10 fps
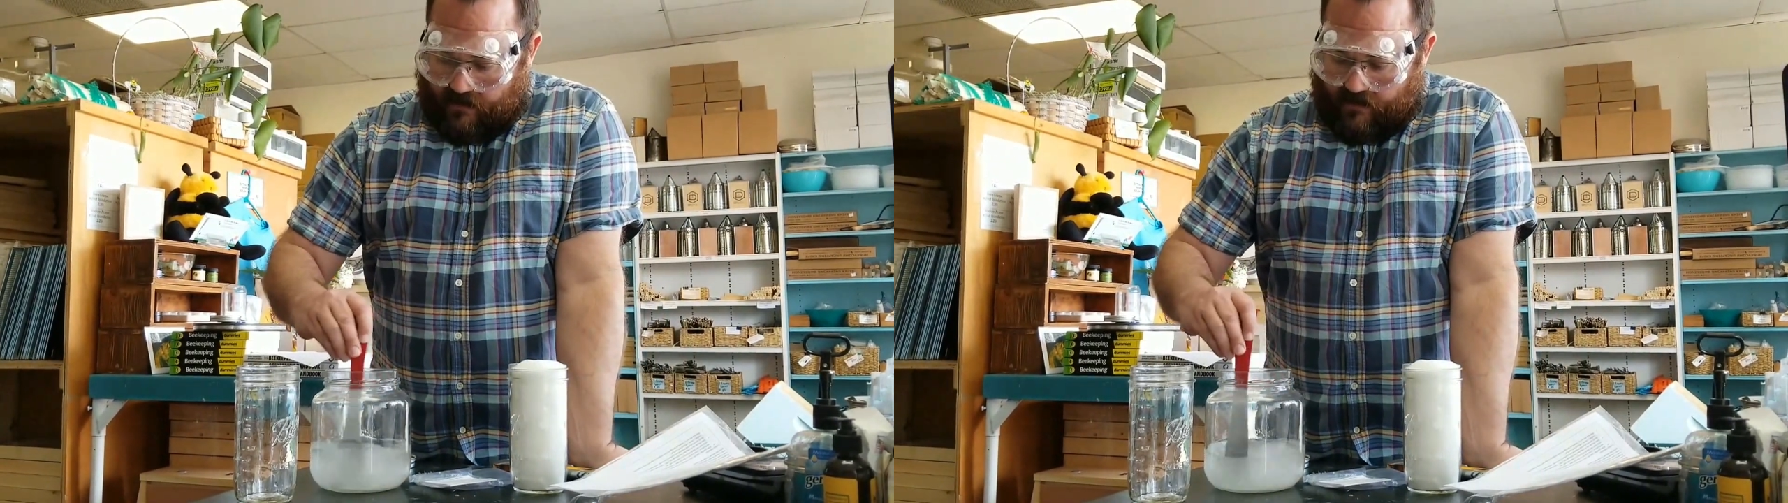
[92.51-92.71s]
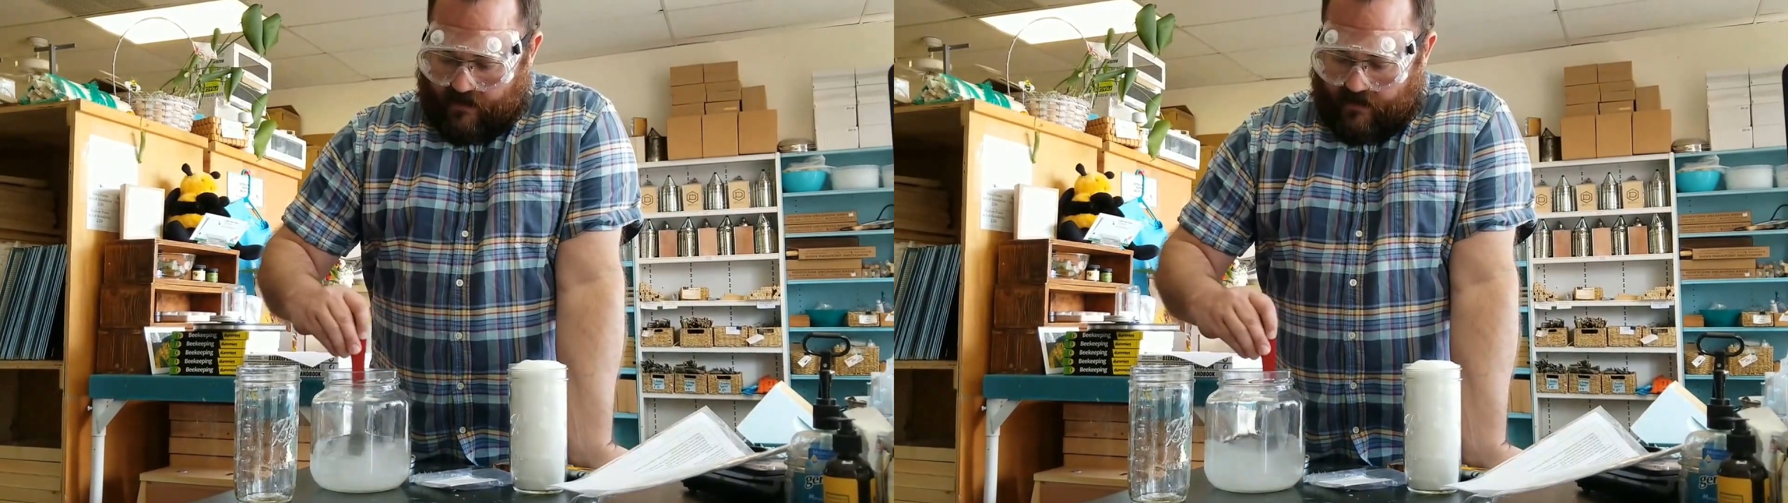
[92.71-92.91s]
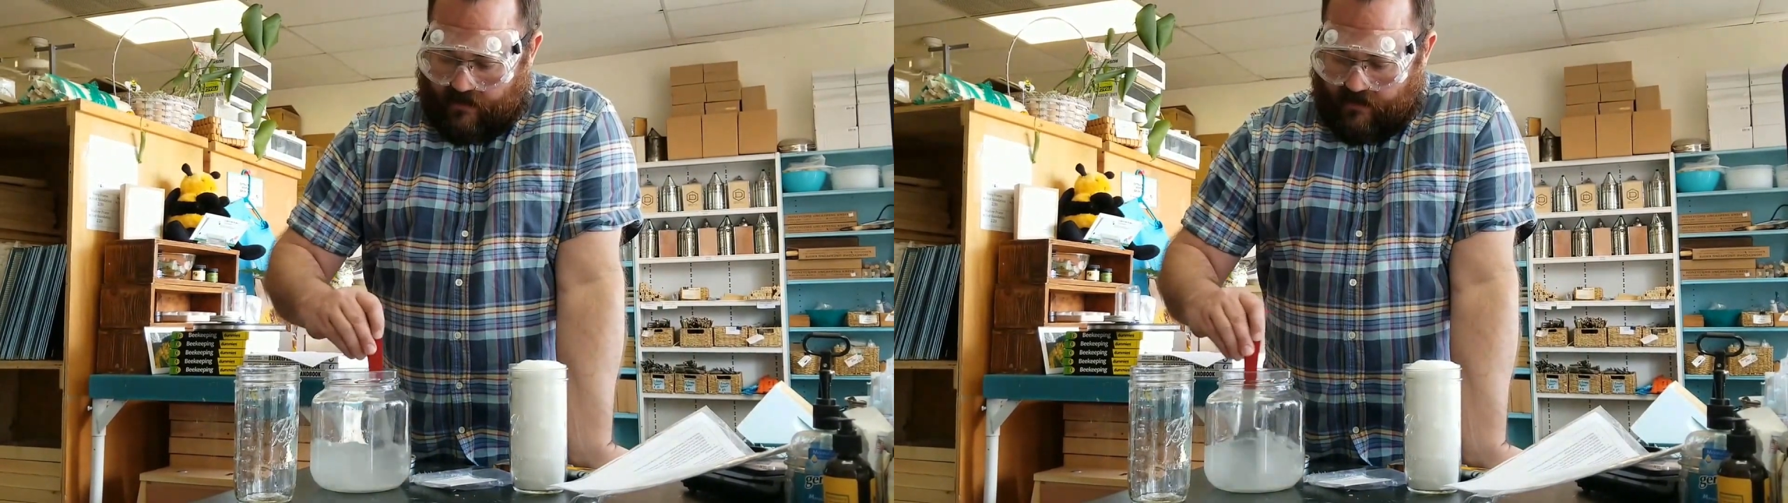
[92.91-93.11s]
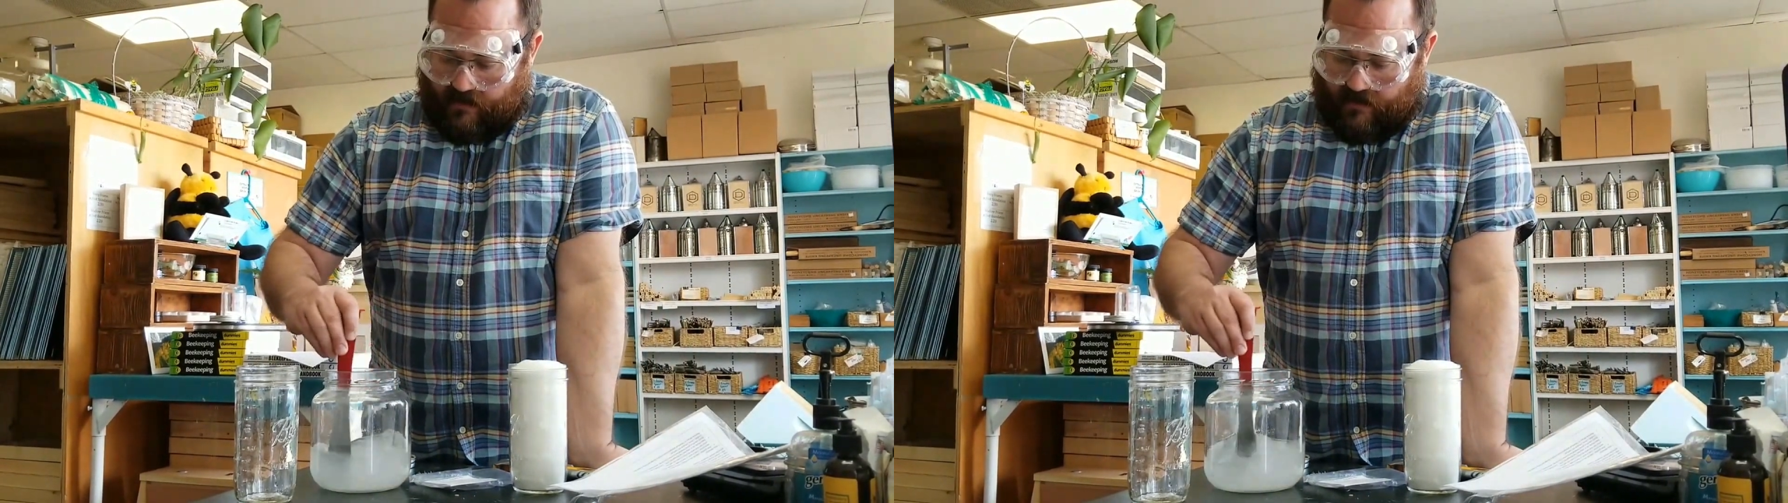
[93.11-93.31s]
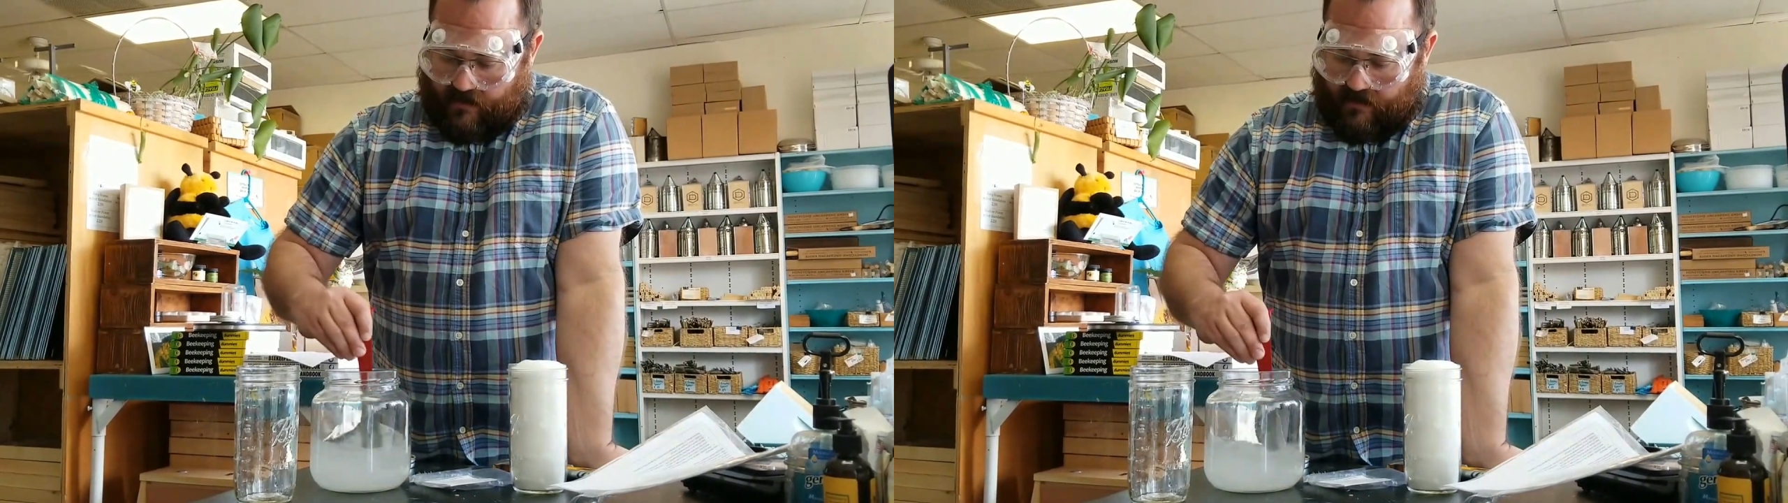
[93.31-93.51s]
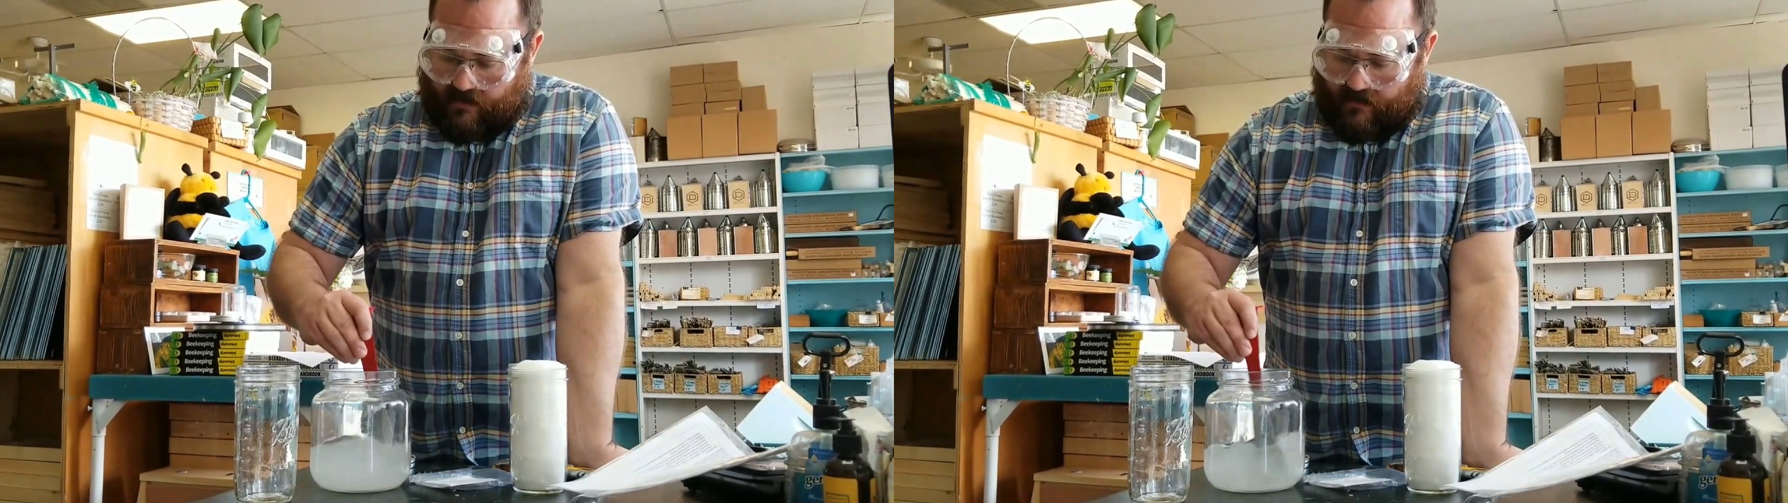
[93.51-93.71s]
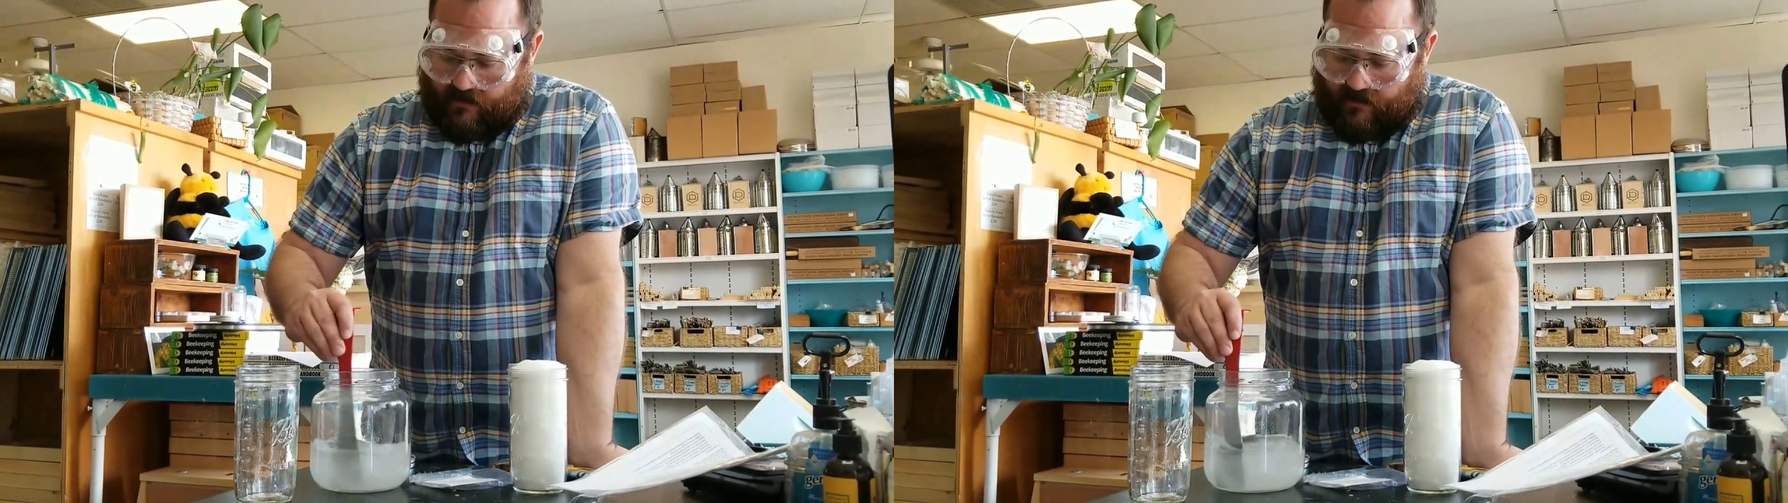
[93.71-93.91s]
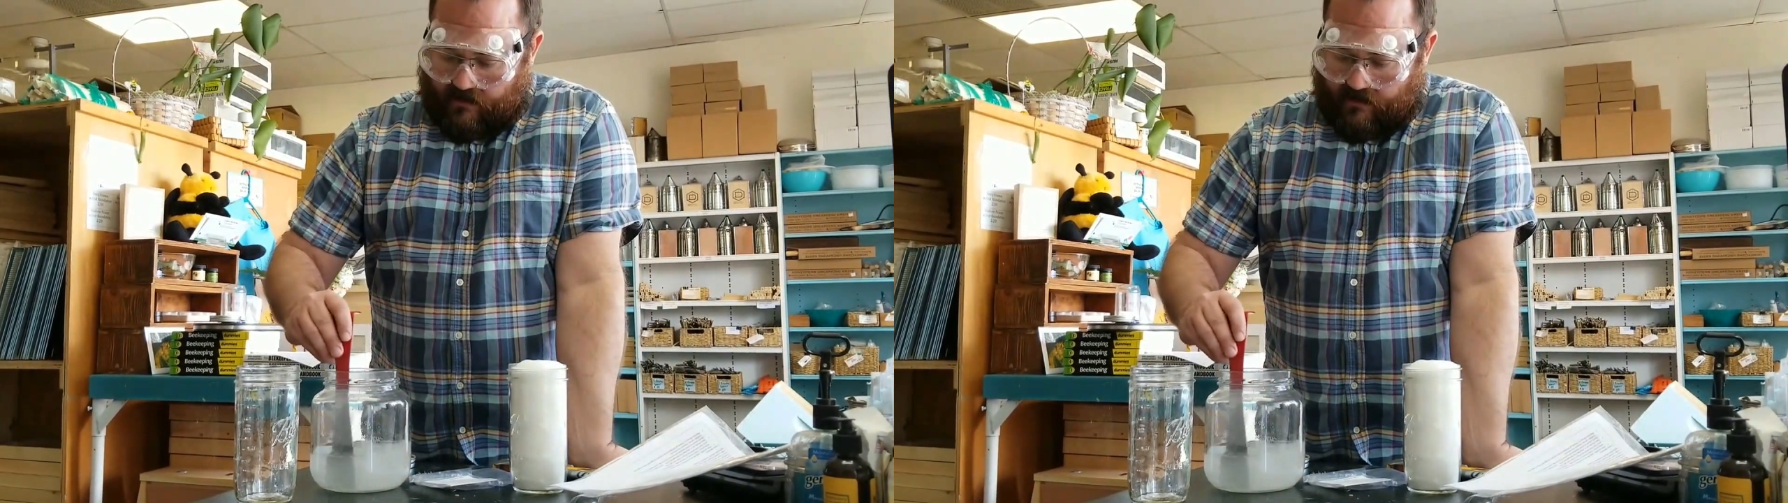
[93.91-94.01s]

then you need